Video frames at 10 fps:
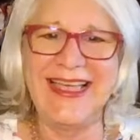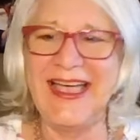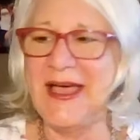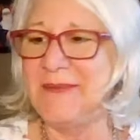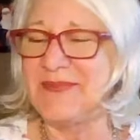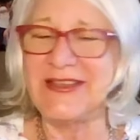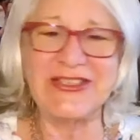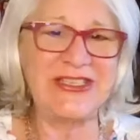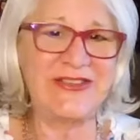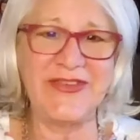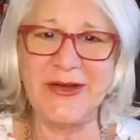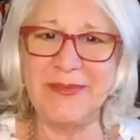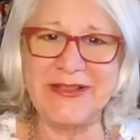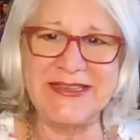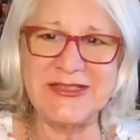um, she's very
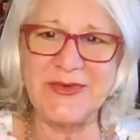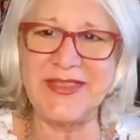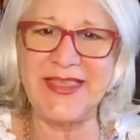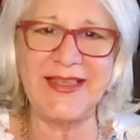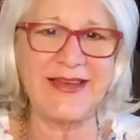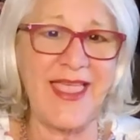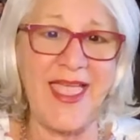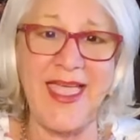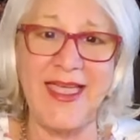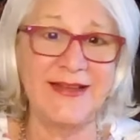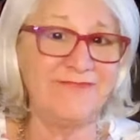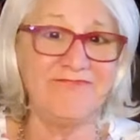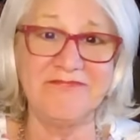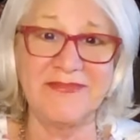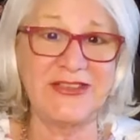pleased with it. And
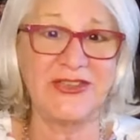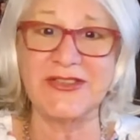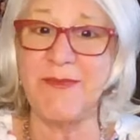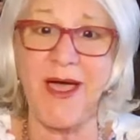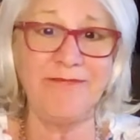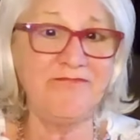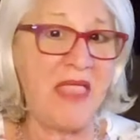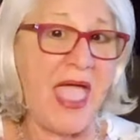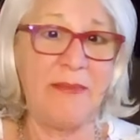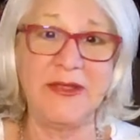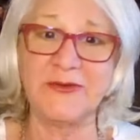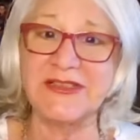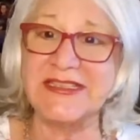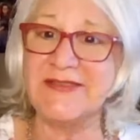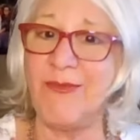she goes, "Mom, happy to
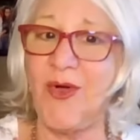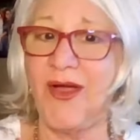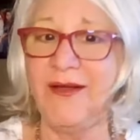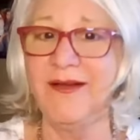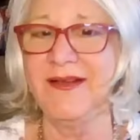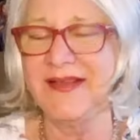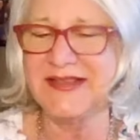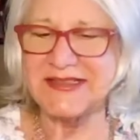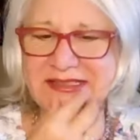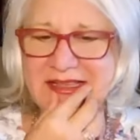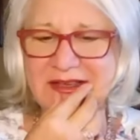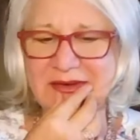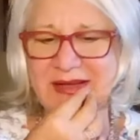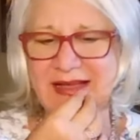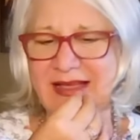receive more."
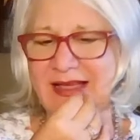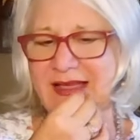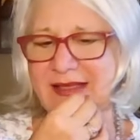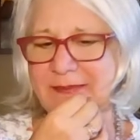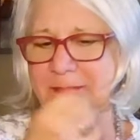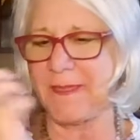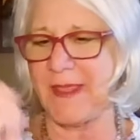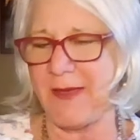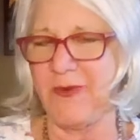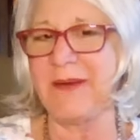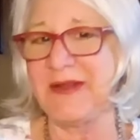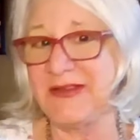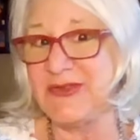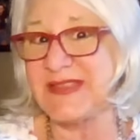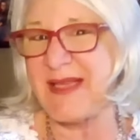So uh, what I'm going
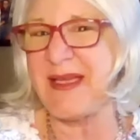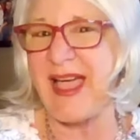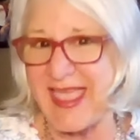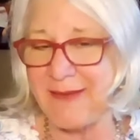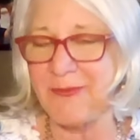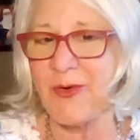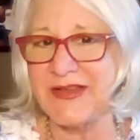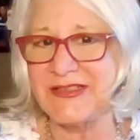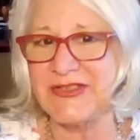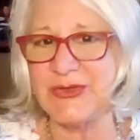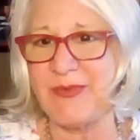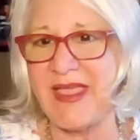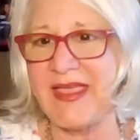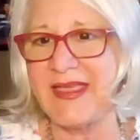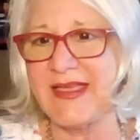to do is I, I am going to
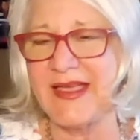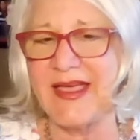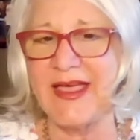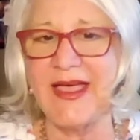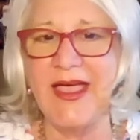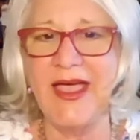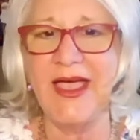make uh,